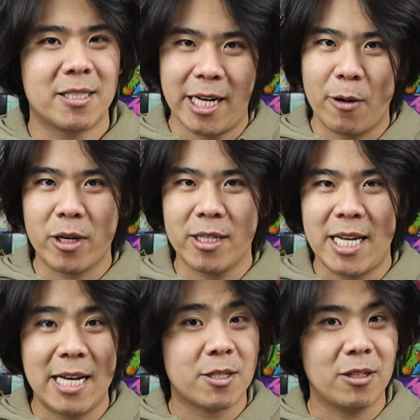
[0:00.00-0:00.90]
Today we're going to
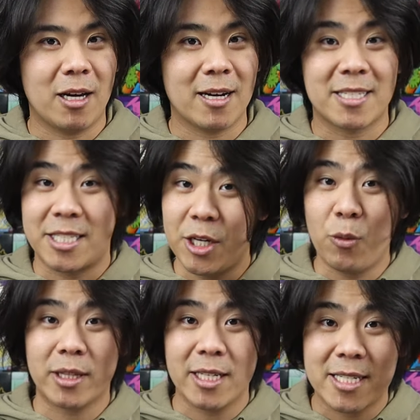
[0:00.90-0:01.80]
test our luck, see
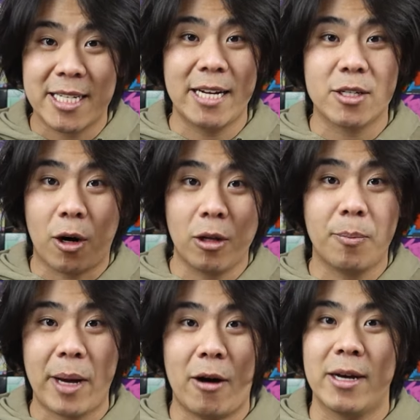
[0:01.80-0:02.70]
what this set is all
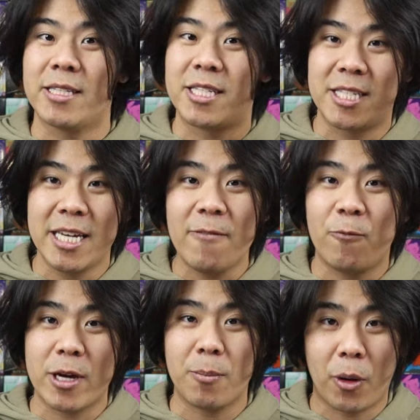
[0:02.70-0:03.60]
about, and see if we can